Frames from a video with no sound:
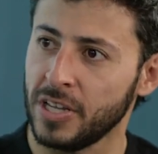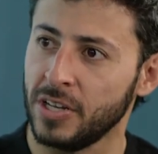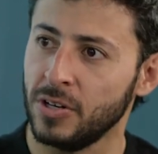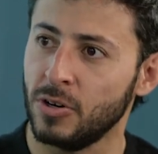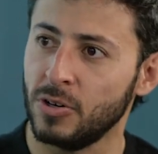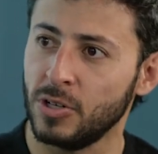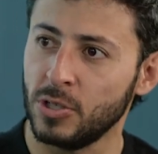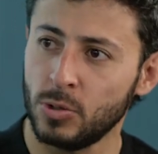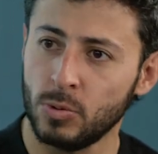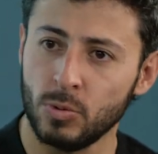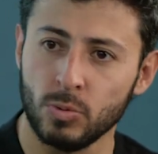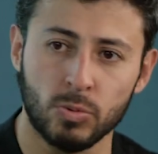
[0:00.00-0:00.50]
in
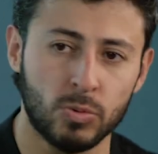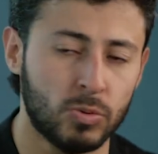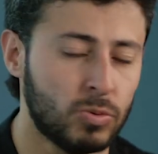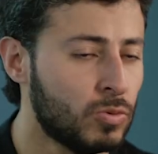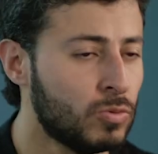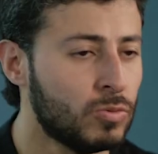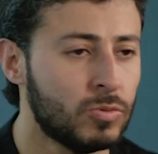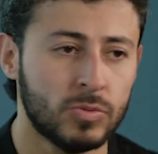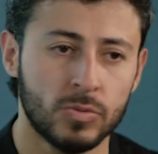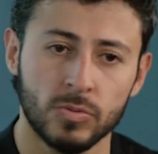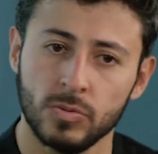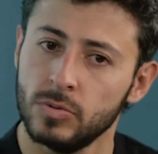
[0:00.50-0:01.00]
order to
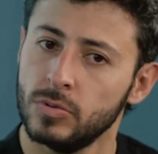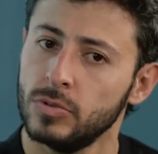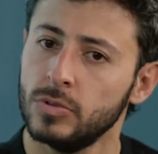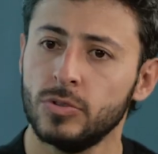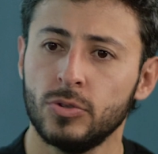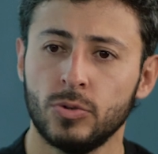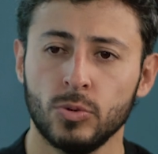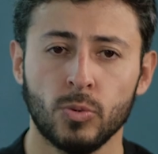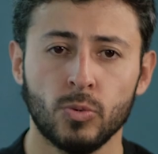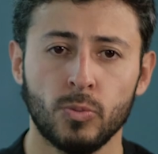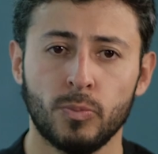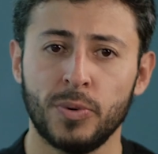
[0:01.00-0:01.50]

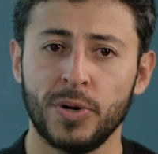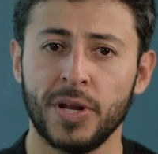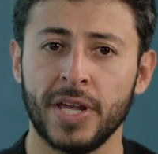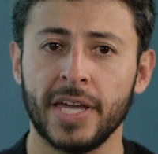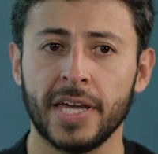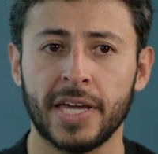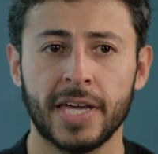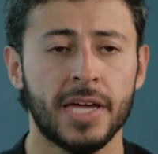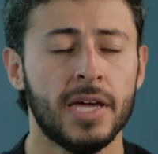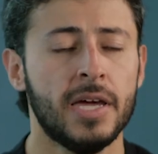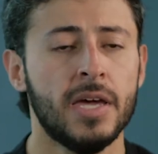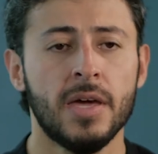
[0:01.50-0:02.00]
to
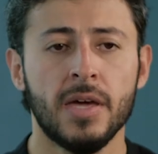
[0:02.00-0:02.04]
bring